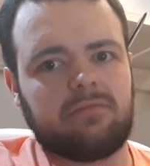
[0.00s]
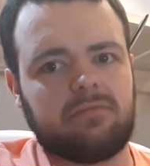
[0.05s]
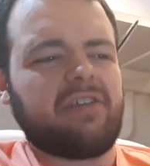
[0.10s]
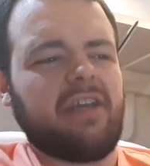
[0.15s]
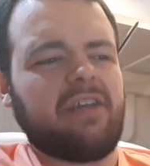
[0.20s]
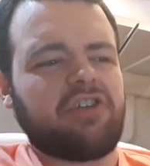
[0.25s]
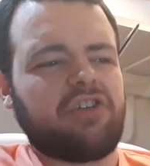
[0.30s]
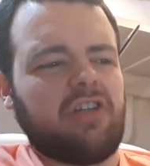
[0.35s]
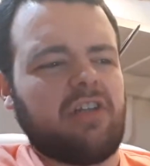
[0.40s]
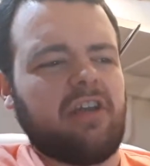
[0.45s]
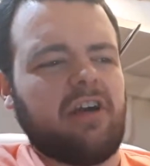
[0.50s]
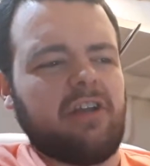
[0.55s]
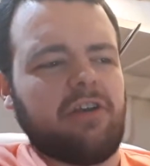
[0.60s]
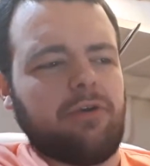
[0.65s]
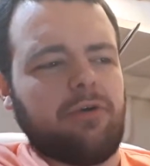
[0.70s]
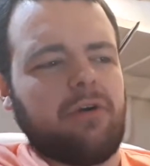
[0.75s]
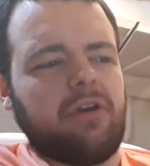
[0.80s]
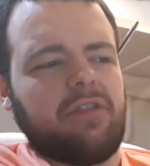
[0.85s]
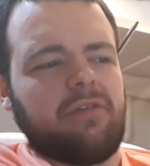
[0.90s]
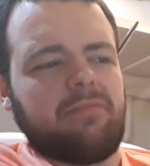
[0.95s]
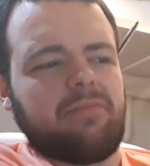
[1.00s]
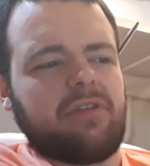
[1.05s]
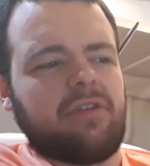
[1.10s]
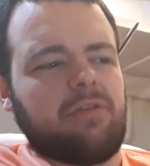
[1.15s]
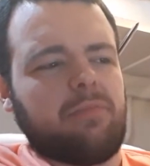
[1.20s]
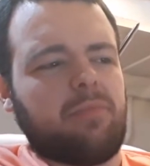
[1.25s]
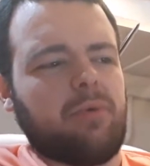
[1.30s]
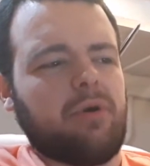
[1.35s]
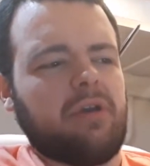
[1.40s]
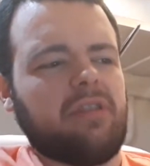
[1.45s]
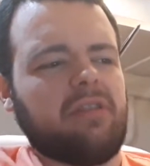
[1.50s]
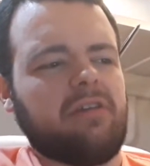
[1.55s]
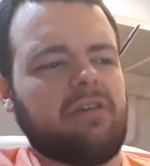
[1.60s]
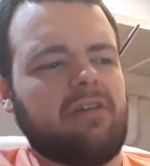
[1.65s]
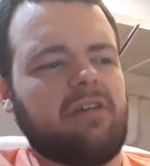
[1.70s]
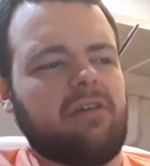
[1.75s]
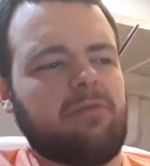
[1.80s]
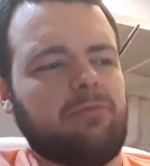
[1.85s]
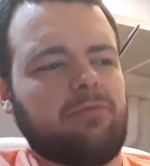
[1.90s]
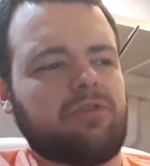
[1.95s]
essentially annoy them to the point that
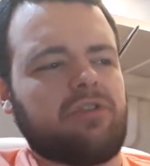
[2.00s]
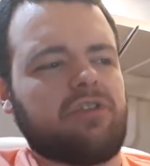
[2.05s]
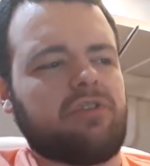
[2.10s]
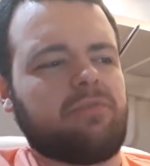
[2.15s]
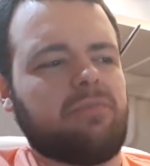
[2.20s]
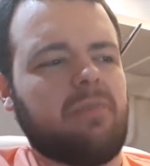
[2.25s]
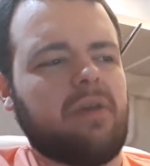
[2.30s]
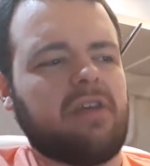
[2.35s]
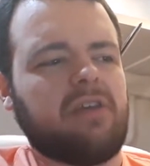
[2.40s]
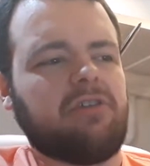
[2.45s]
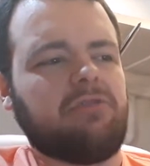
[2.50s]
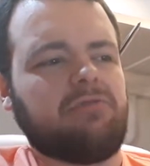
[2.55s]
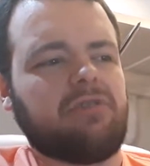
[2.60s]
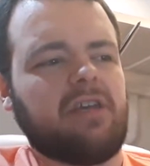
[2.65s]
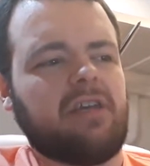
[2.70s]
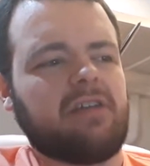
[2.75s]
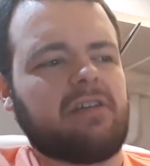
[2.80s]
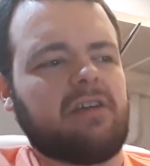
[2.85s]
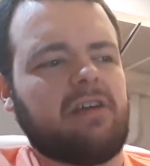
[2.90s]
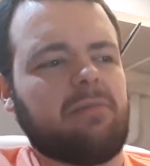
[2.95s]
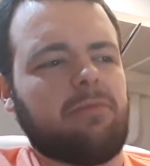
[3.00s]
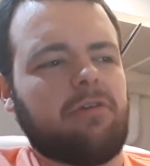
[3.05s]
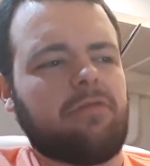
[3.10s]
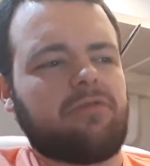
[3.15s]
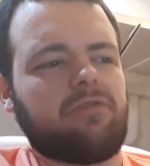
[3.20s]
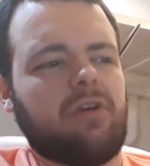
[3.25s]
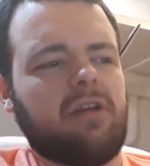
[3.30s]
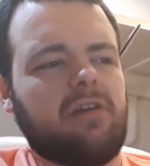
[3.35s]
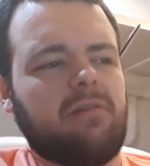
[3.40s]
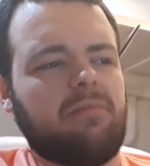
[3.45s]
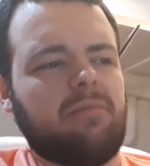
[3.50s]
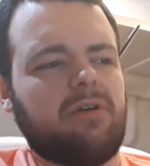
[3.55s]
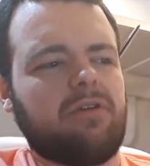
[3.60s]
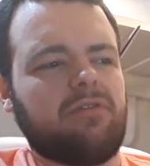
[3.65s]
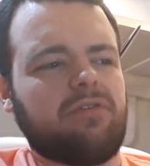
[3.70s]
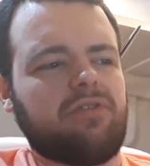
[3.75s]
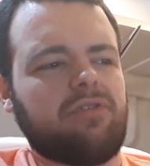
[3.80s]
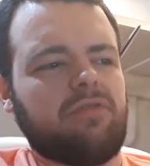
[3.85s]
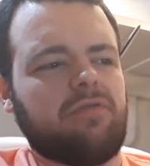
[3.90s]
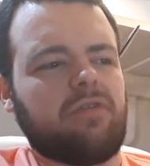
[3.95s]
it will just make you take time off training
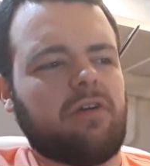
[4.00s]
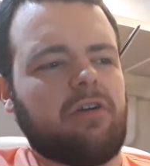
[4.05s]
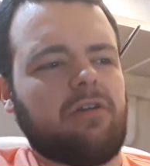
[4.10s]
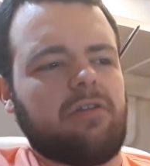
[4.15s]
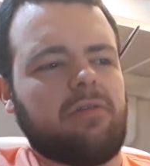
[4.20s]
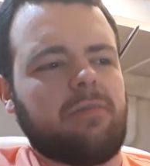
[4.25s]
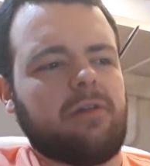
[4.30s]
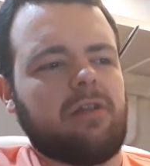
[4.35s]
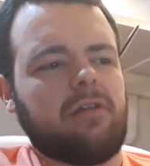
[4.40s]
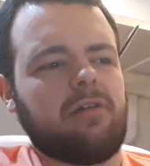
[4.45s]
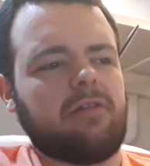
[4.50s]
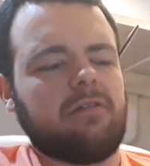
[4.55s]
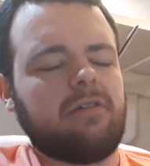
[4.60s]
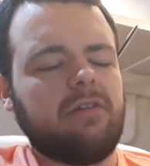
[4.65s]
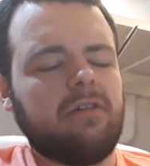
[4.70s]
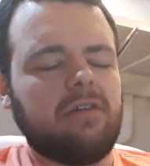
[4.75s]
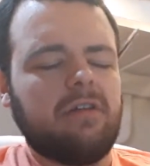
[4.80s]
because you've hurt them a lot.